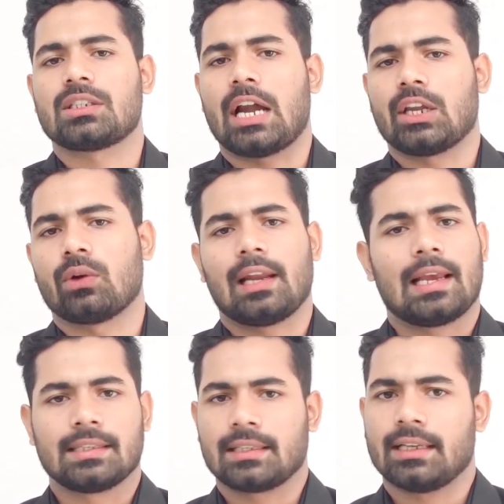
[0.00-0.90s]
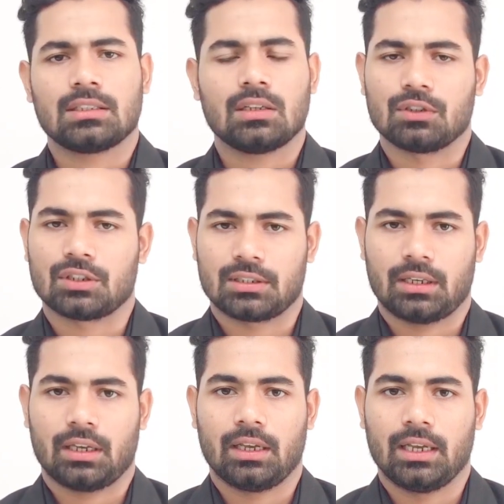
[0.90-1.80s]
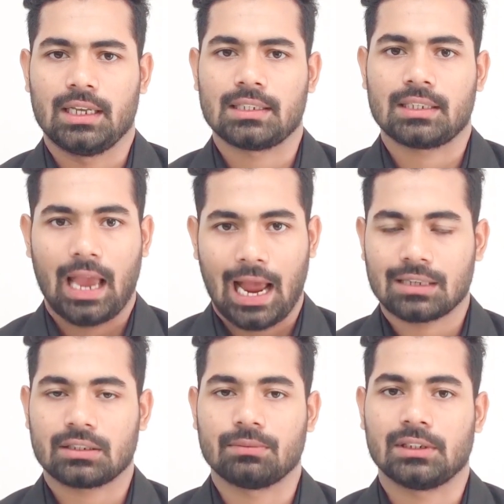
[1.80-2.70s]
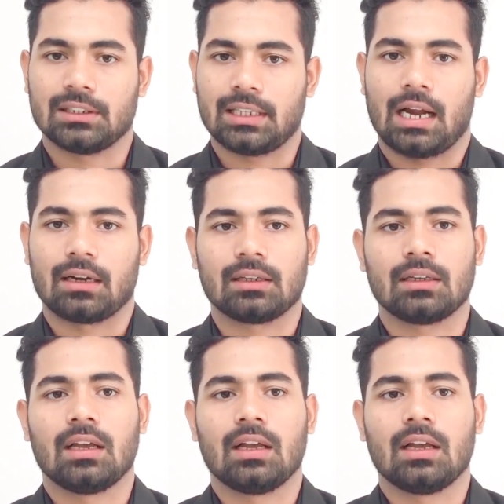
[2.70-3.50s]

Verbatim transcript: start utilizing their services. It's as simple as that.